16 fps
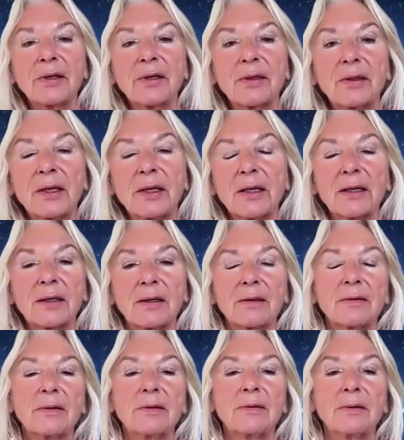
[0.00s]

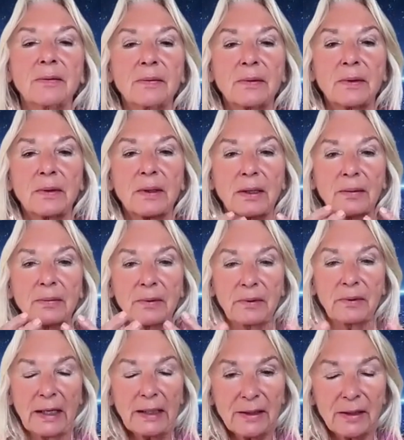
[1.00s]
The
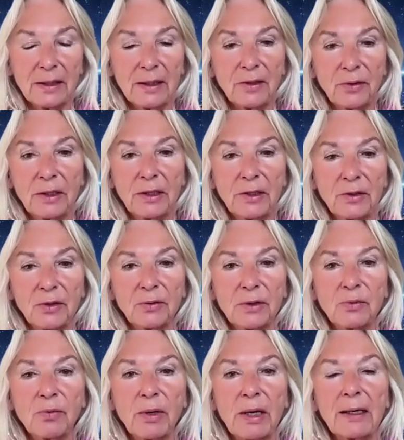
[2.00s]
next thing you can do
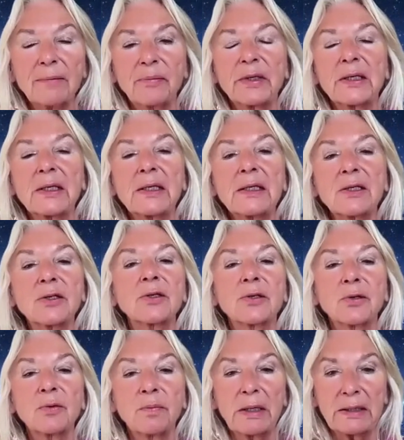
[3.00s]
as well is to
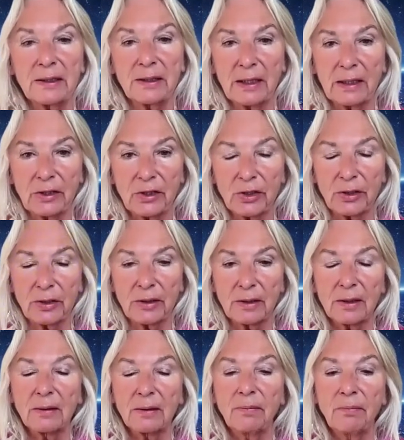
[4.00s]
do meditation.
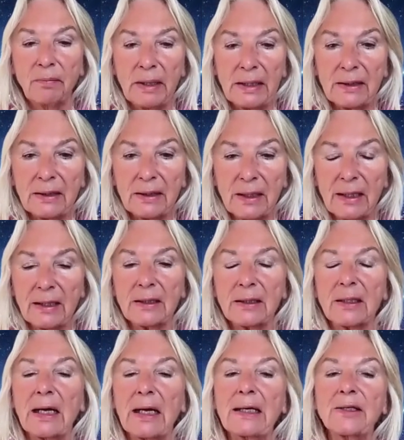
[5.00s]

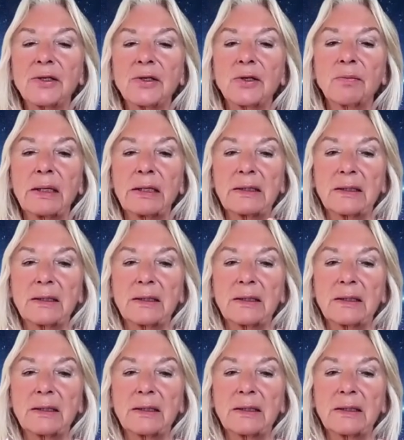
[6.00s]
Meditate. As you're